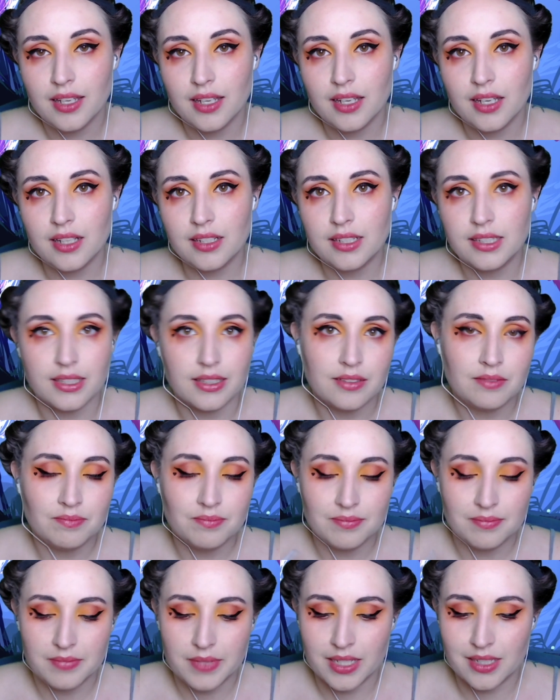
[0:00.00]
And I did.
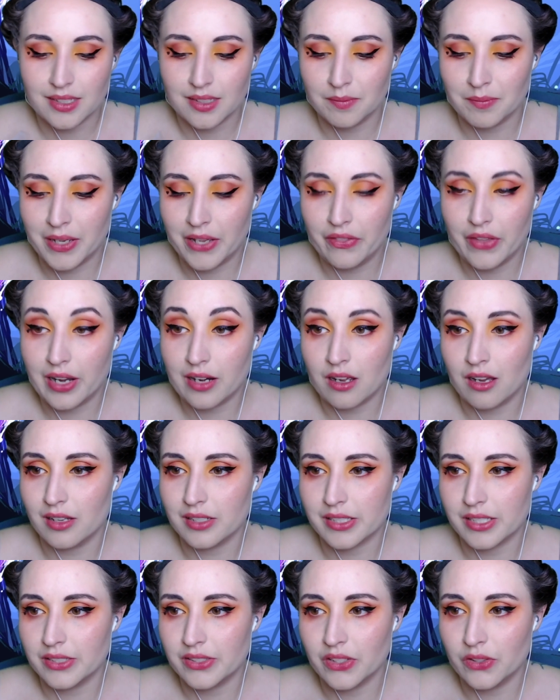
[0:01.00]
And that
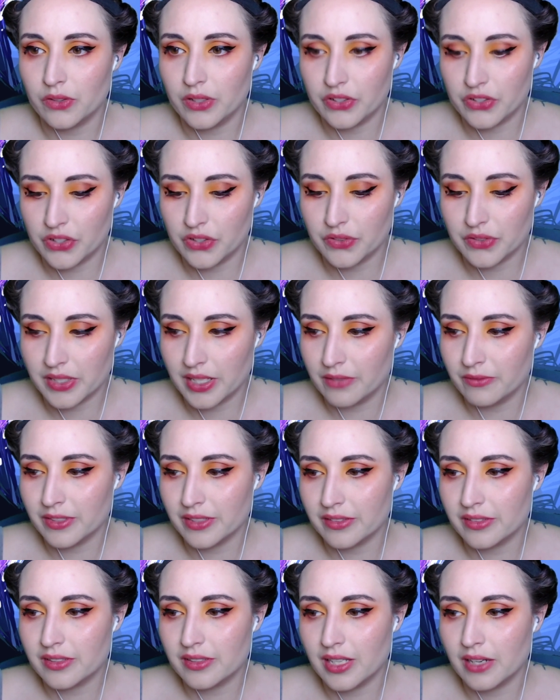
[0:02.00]
caused its own issues. That
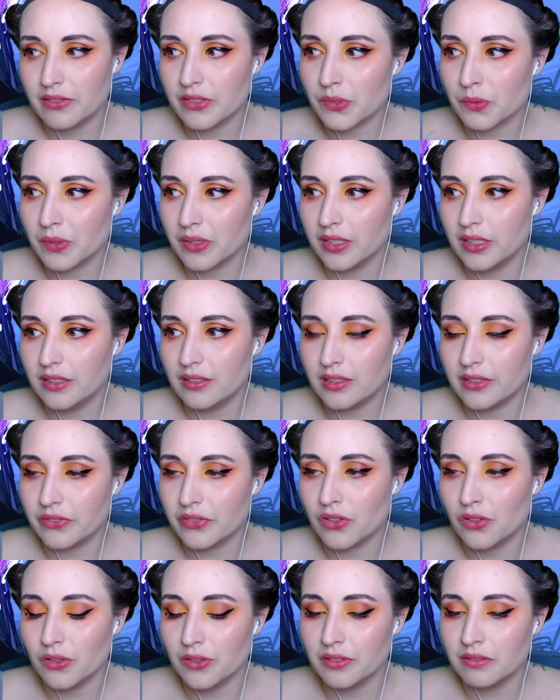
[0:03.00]
was really
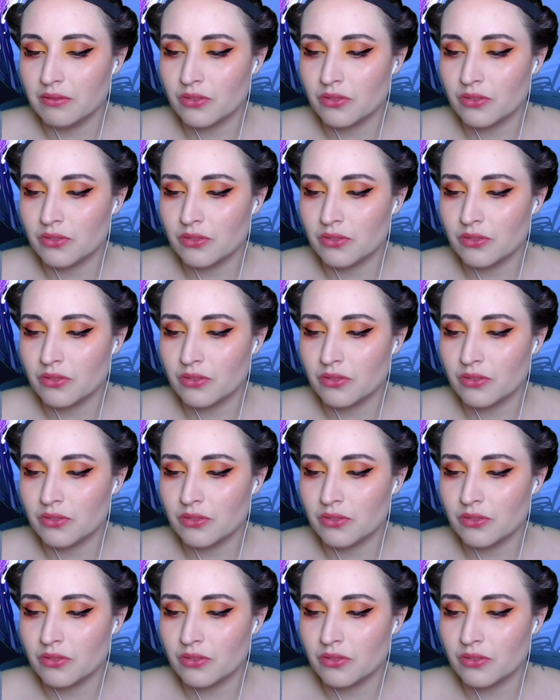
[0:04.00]
difficult.